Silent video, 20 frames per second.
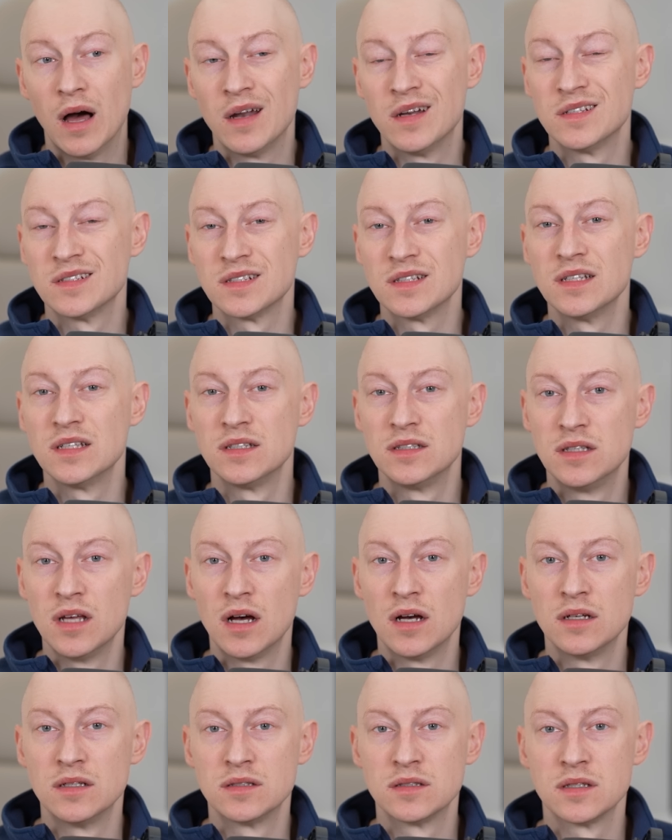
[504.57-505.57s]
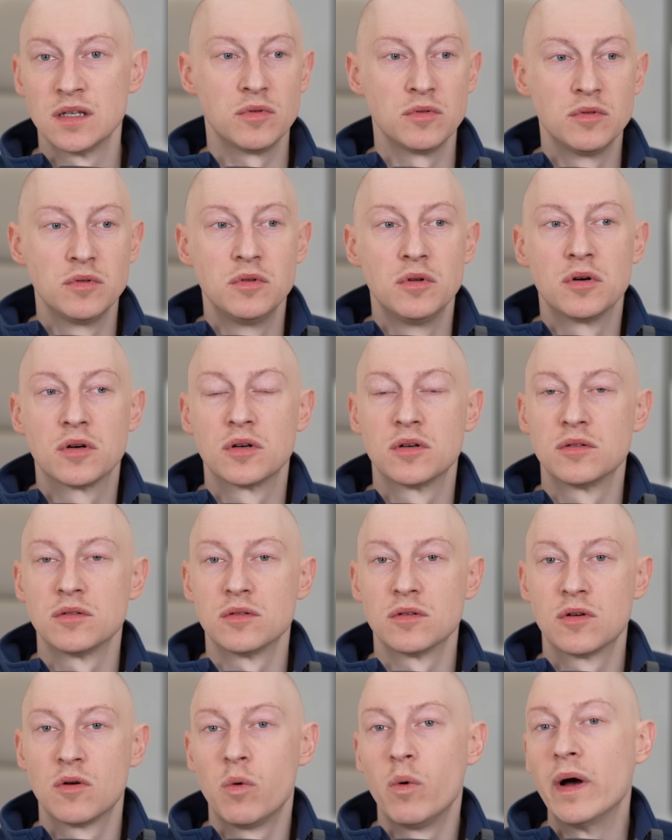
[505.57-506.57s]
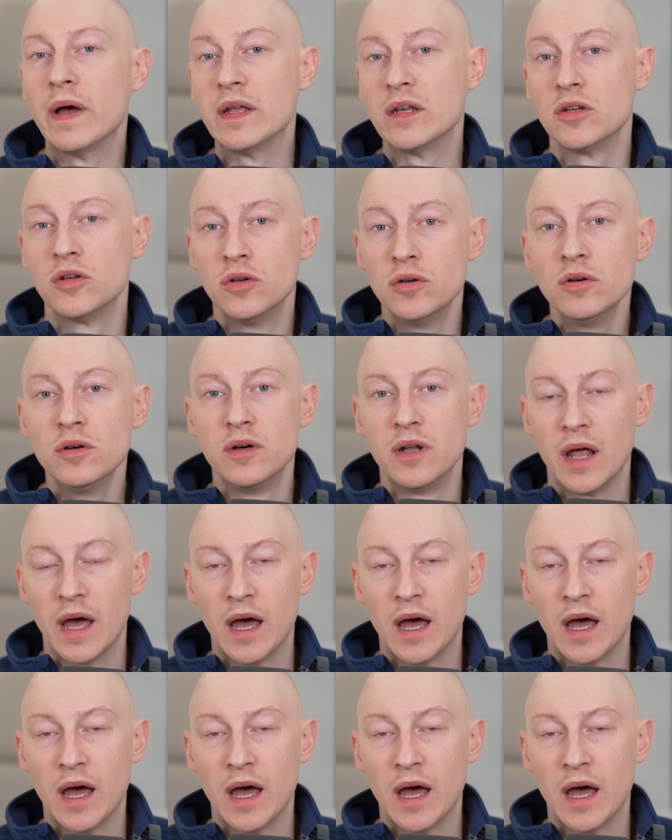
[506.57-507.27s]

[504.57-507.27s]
honestly does look quite good